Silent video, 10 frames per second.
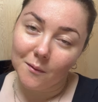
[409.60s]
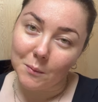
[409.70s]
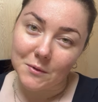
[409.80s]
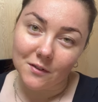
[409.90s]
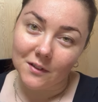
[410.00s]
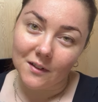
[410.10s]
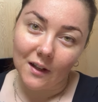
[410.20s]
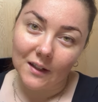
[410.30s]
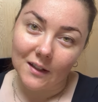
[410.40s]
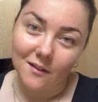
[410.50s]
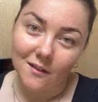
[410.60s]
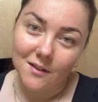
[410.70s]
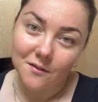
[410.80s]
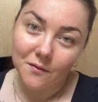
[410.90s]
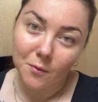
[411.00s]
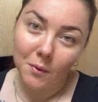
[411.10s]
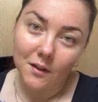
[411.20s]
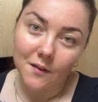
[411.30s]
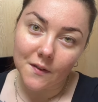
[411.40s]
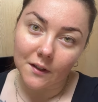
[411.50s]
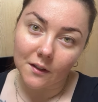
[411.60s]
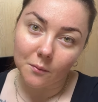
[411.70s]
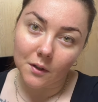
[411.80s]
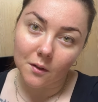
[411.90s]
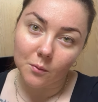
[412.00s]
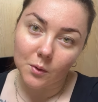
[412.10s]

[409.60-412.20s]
Absolutely knackered. I didn't film anything when I